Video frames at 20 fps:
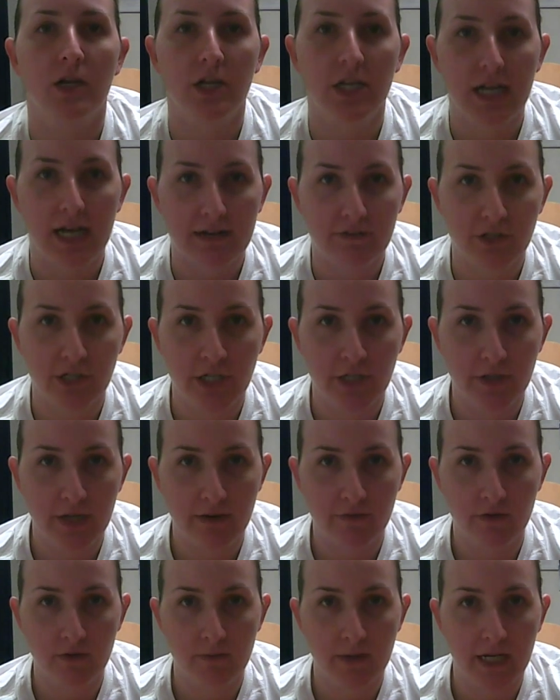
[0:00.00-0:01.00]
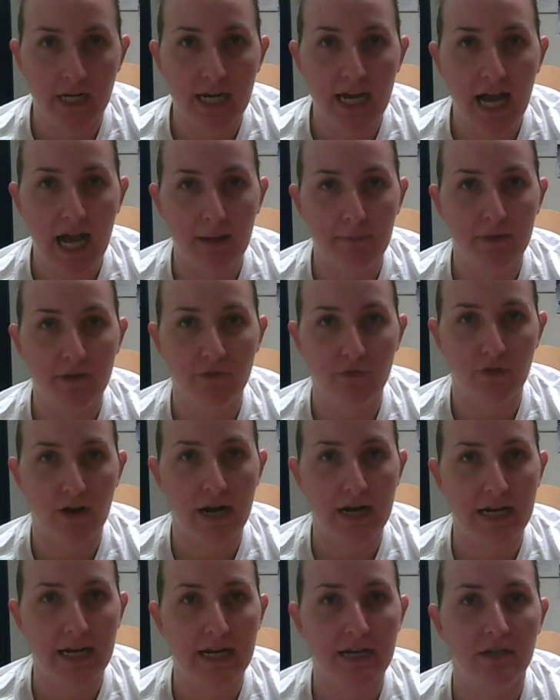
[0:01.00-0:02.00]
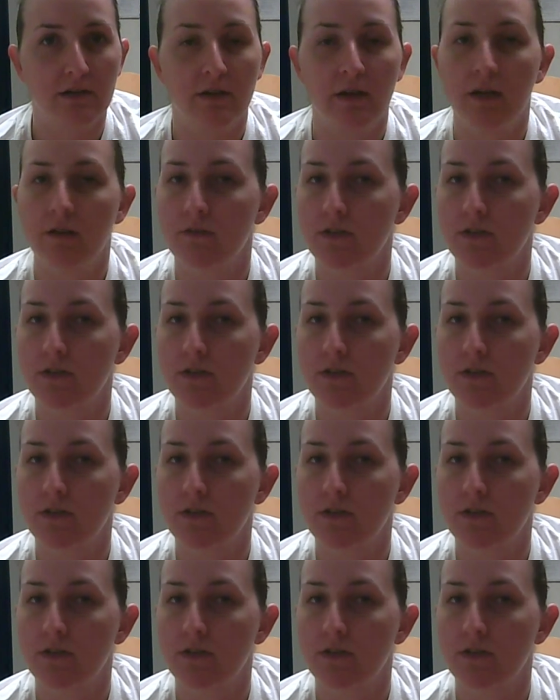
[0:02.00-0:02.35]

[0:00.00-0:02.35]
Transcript: Good afternoon, everybody. Happy Friday.